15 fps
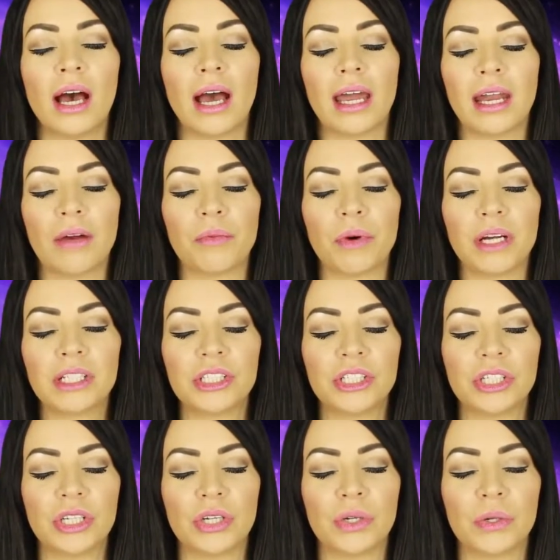And I
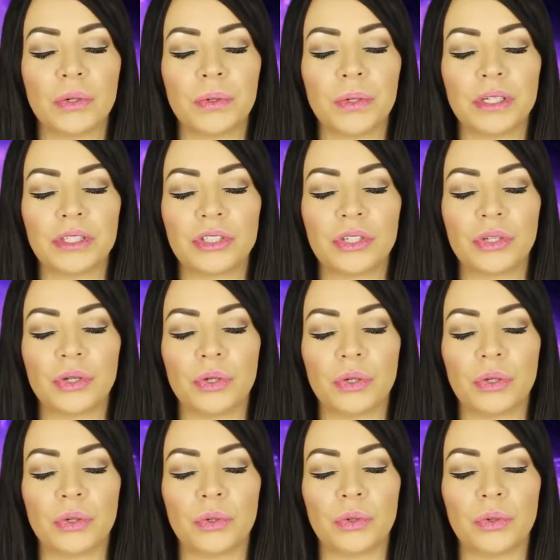want you
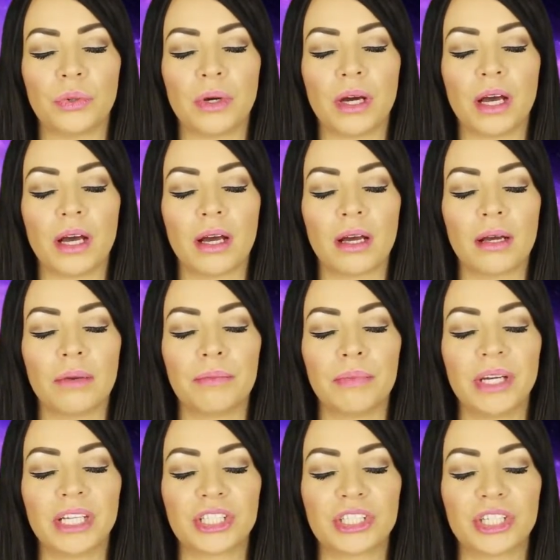to
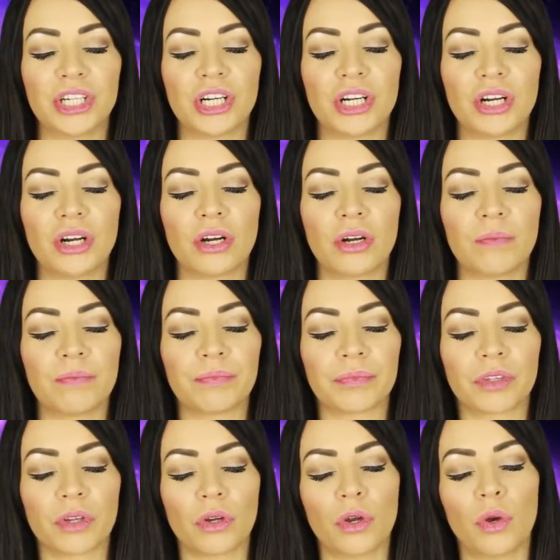picture
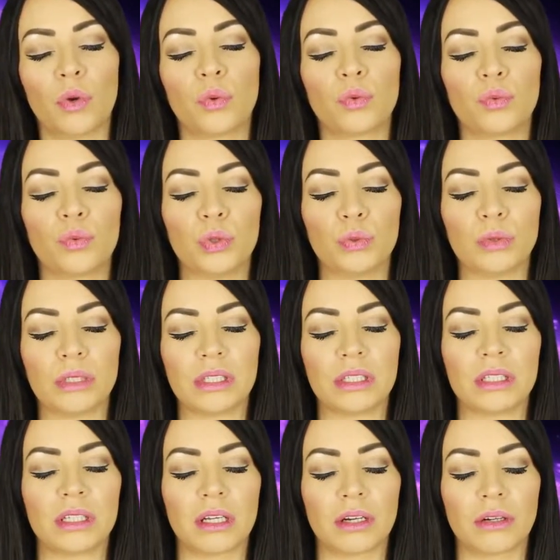
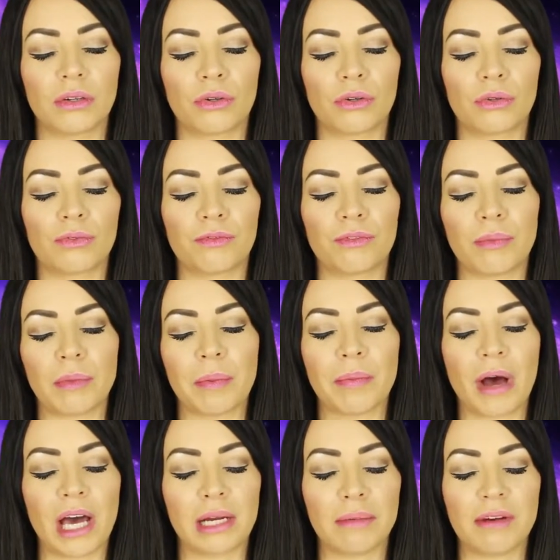roots from the
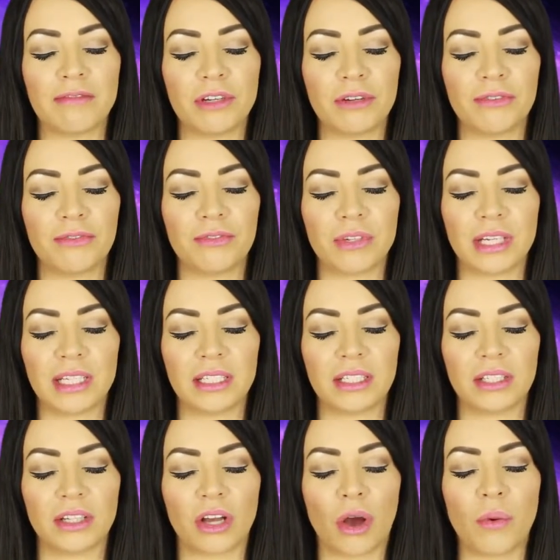bottom of your
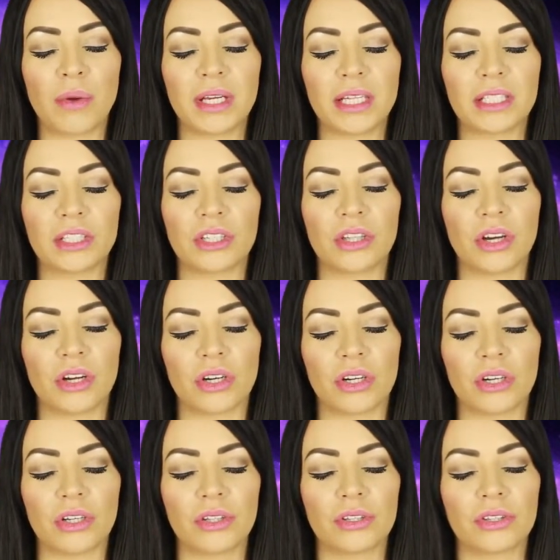feet going into the
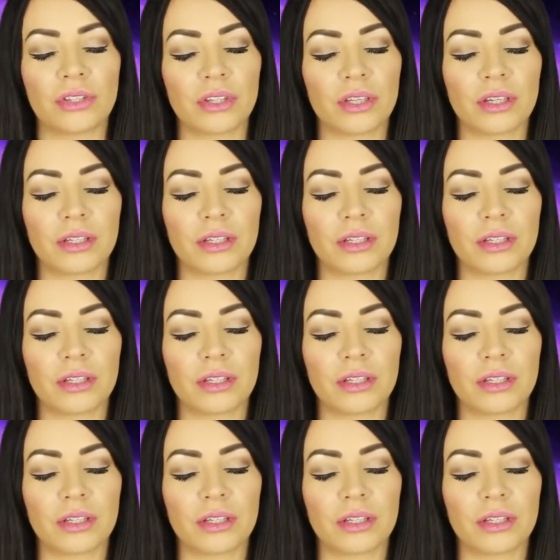earth.